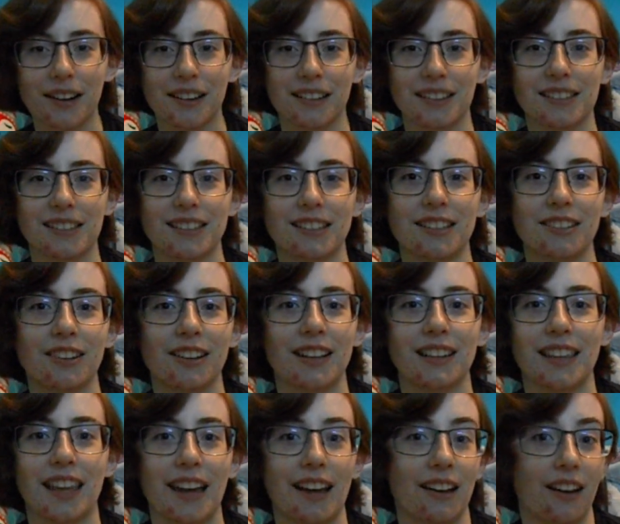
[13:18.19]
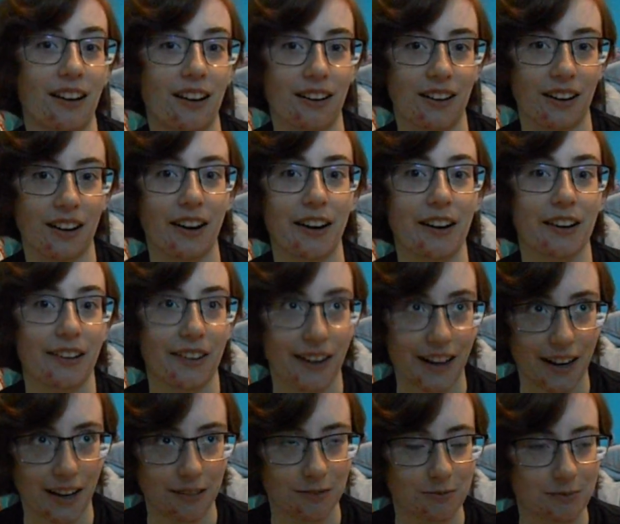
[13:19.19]
considering they call her
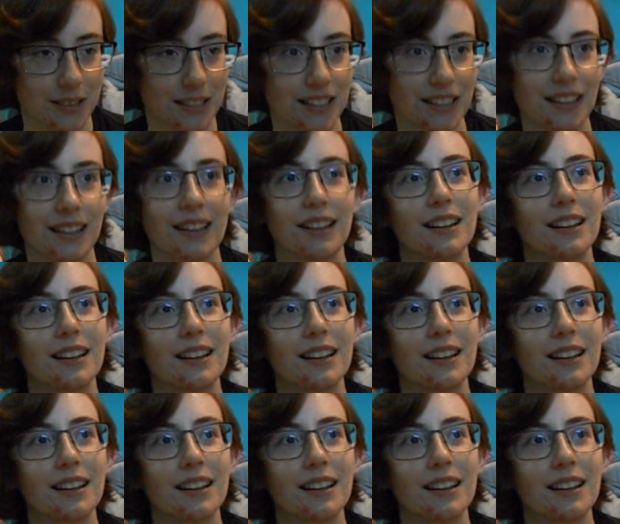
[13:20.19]
Grams,